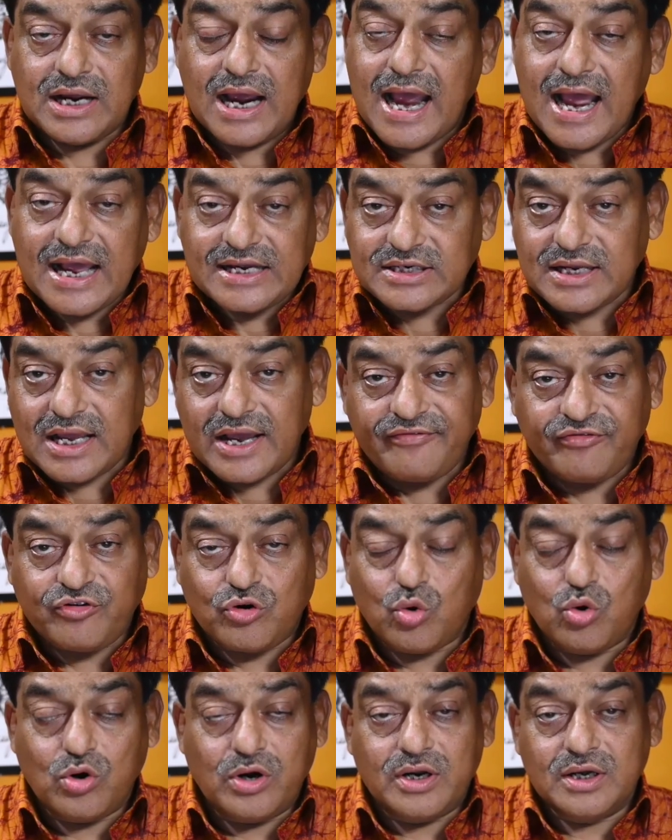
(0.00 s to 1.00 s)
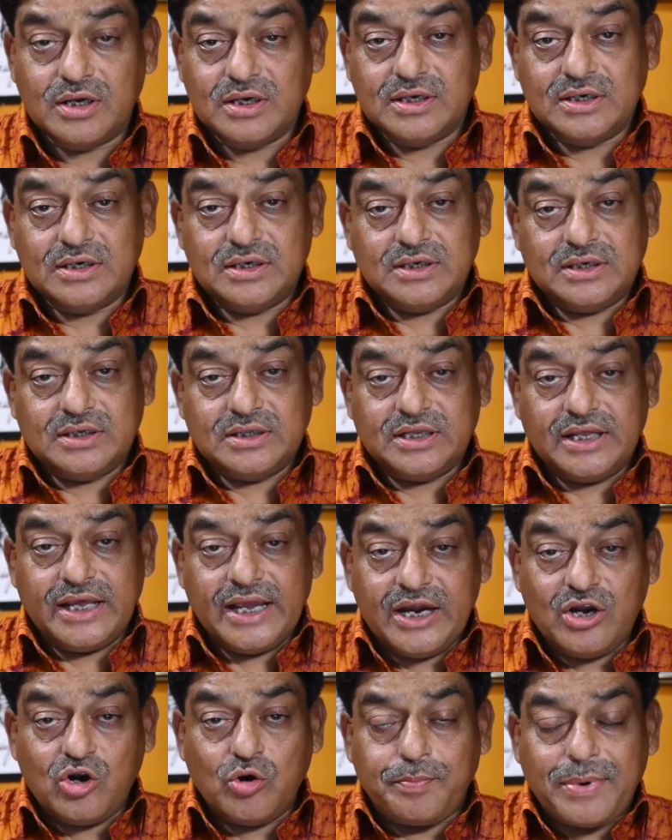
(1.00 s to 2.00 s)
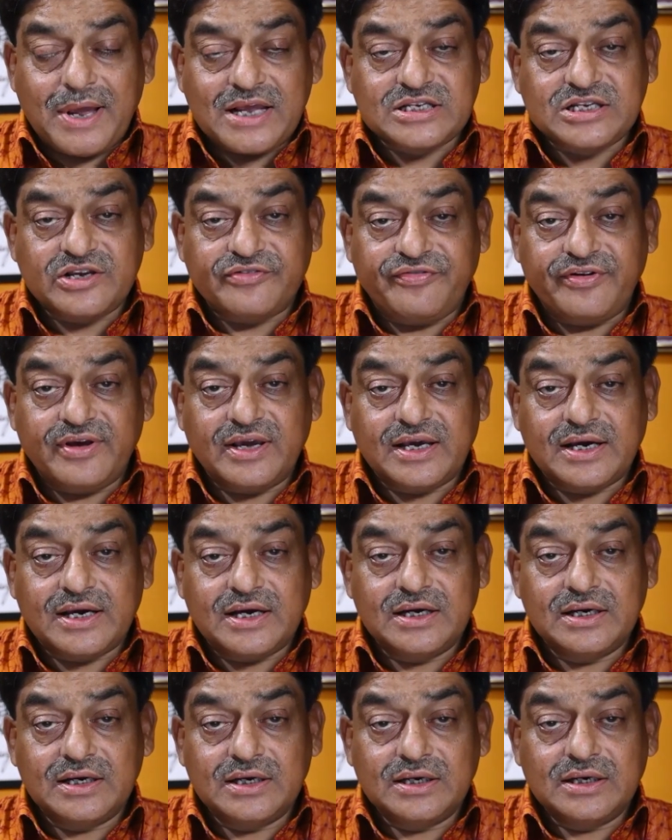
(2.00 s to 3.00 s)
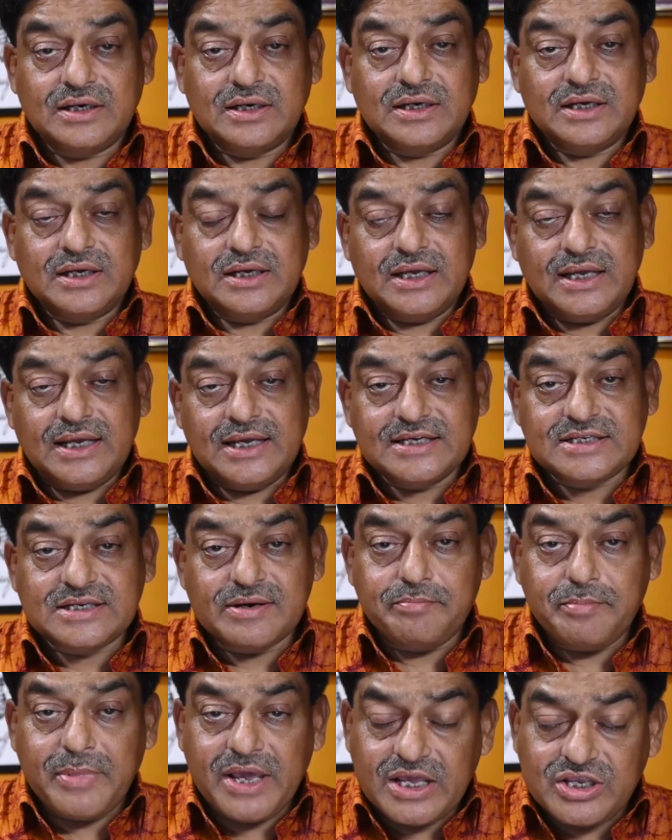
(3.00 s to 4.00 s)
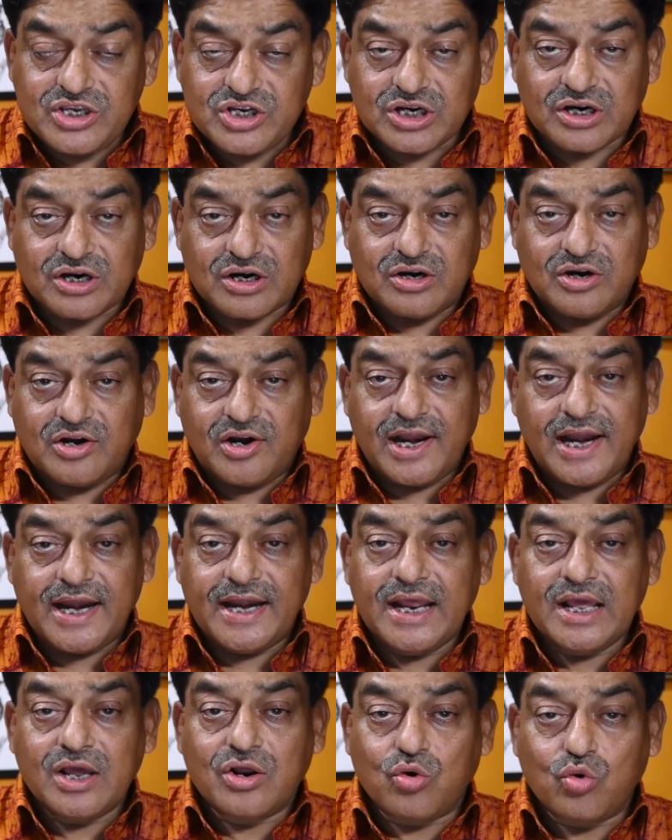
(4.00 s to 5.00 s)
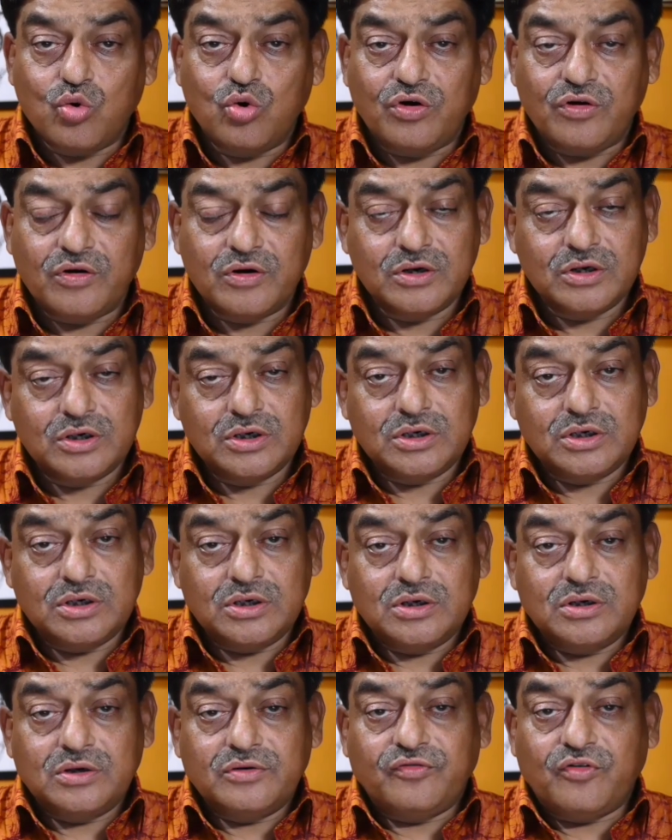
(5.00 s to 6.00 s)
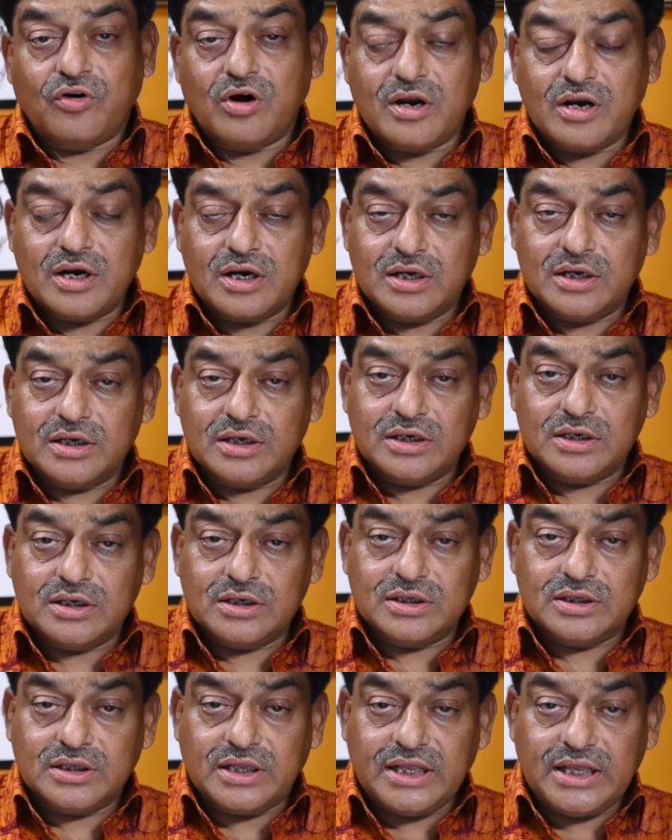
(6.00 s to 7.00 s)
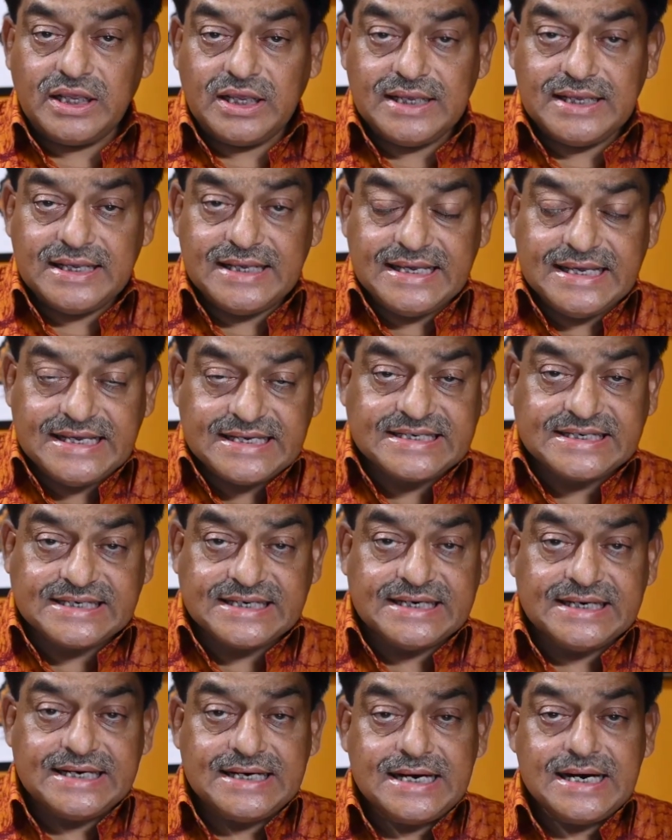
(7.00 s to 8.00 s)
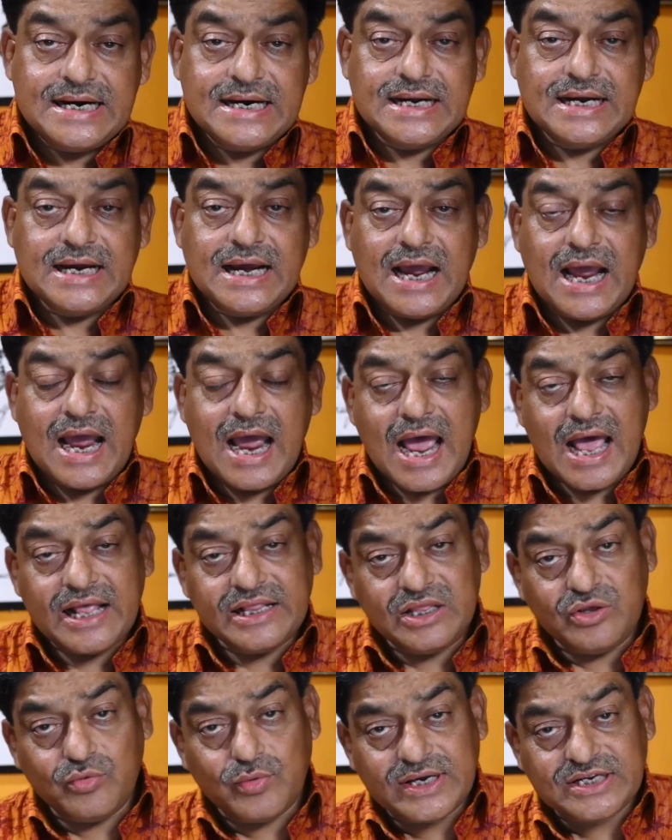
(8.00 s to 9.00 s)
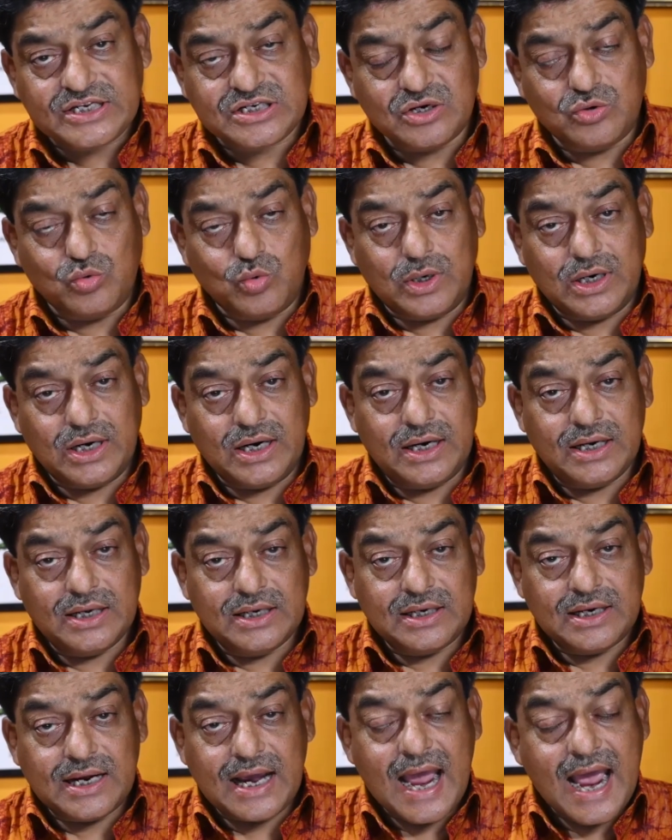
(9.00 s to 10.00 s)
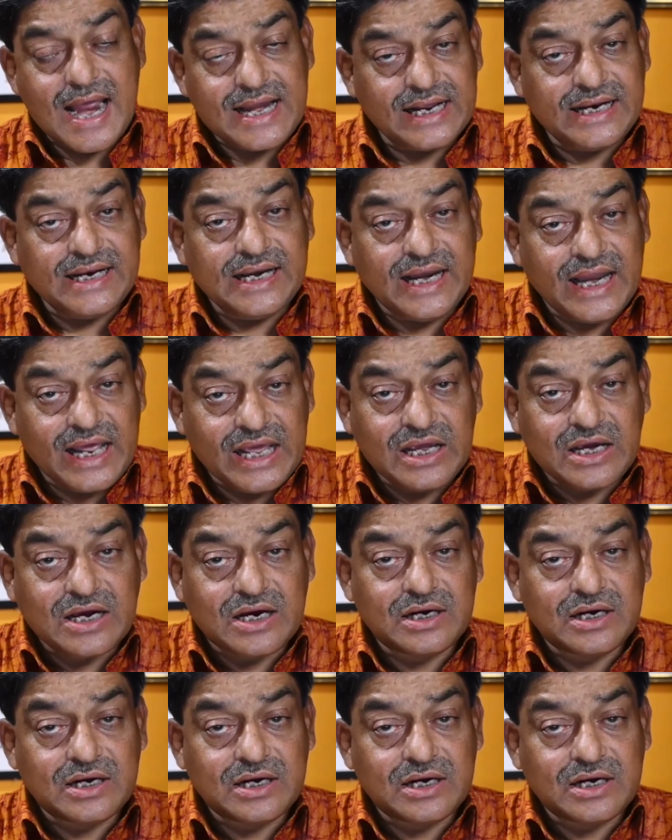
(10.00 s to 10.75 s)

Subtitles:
As I have told, the Indo-Pacific is a major trading route for the Eastern and the Western world, and a link